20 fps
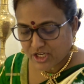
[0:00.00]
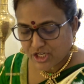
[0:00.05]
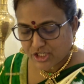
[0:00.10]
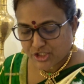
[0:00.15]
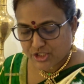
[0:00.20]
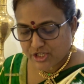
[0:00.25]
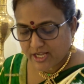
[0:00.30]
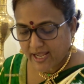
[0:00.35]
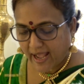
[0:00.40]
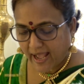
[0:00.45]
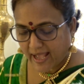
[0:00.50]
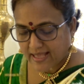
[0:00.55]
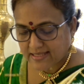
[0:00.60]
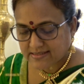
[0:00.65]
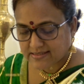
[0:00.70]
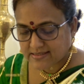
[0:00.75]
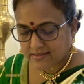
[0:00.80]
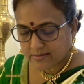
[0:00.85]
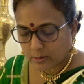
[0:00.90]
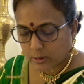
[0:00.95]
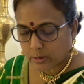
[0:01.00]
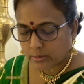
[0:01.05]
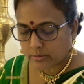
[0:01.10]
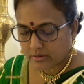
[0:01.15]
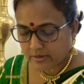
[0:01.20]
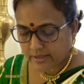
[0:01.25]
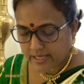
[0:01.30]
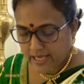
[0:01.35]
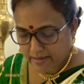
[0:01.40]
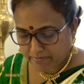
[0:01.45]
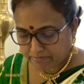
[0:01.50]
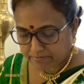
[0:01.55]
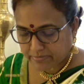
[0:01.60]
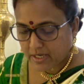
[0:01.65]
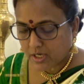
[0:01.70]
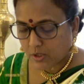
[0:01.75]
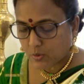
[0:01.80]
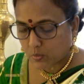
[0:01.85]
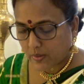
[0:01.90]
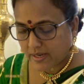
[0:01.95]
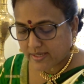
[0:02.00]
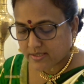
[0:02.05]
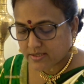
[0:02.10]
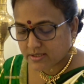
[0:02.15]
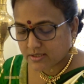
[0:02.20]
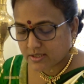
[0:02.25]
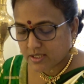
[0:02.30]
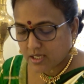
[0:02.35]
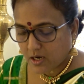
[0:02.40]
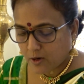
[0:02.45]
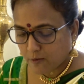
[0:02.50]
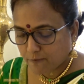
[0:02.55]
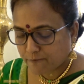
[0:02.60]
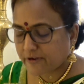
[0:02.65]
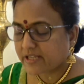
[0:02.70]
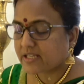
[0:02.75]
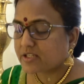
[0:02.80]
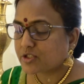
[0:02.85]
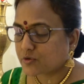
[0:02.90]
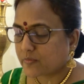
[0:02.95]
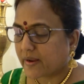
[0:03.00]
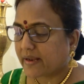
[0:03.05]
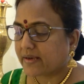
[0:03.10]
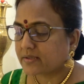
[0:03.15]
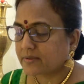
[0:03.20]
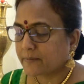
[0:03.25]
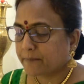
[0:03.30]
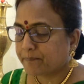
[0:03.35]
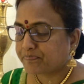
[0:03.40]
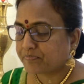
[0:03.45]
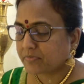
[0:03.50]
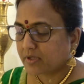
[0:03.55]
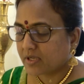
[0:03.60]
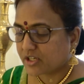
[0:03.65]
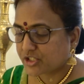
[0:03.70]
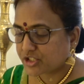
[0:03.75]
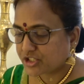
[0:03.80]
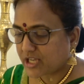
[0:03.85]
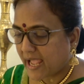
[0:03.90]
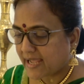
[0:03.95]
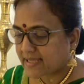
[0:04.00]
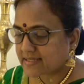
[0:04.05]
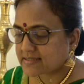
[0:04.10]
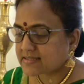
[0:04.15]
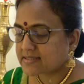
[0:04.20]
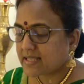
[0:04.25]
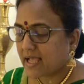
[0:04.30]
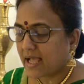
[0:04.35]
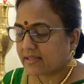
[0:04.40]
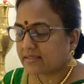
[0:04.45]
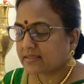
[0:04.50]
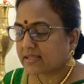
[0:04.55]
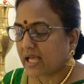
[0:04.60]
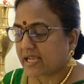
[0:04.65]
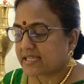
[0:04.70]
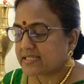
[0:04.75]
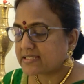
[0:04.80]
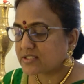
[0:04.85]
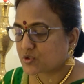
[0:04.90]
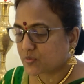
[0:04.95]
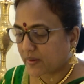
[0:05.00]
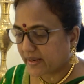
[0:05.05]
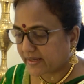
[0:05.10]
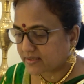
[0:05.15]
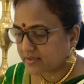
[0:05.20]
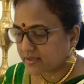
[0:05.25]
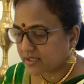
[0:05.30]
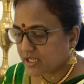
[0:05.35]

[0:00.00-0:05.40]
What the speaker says: She has her hip red, her feet red, her shanks and thighs red.